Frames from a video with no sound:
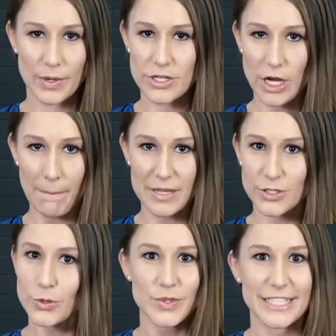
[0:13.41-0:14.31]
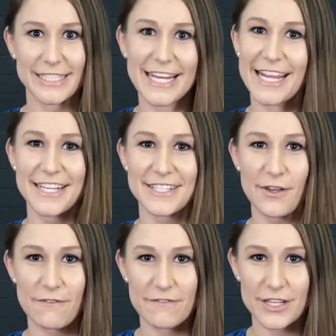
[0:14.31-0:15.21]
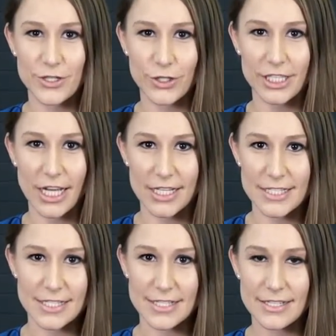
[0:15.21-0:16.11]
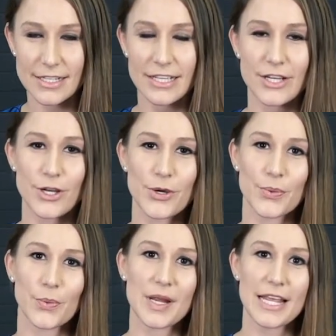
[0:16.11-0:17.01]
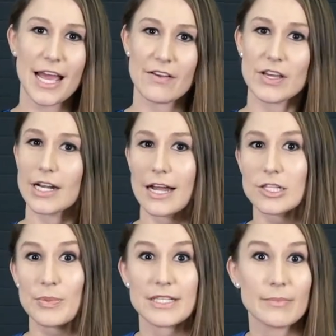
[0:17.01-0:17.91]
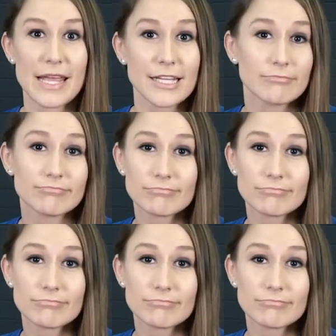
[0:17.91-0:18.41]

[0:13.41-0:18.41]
we jump into today's featured guns, we have an announcement to make.